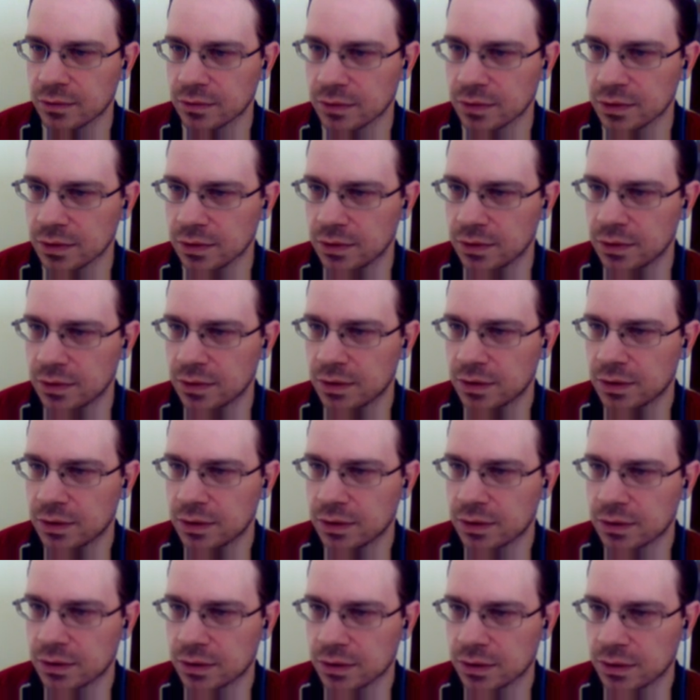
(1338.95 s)
on
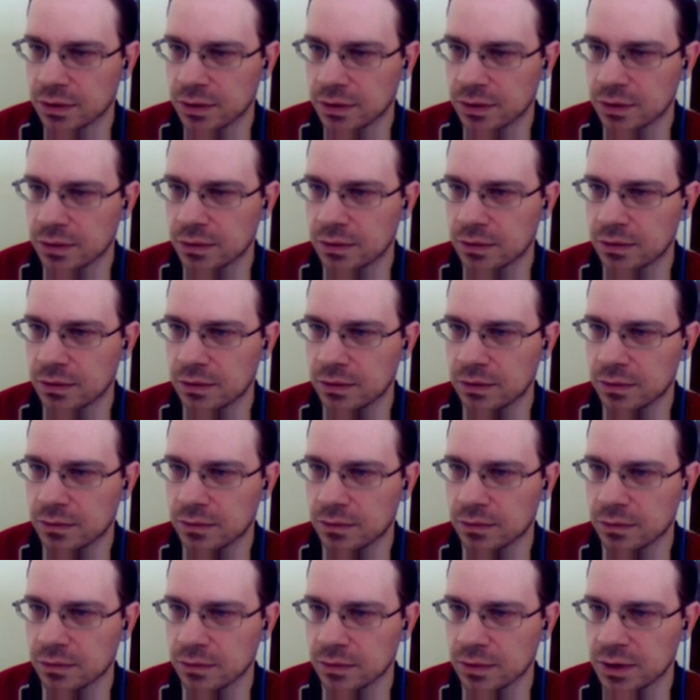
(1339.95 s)

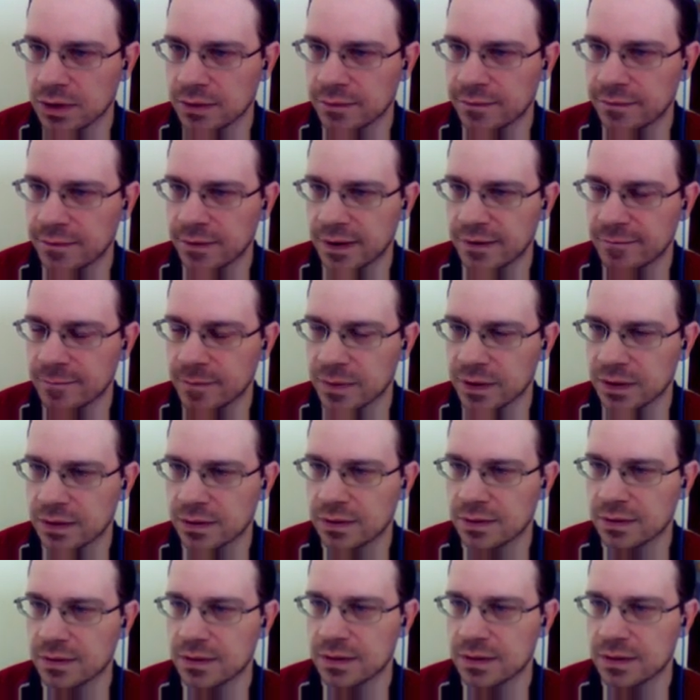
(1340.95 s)
d5, but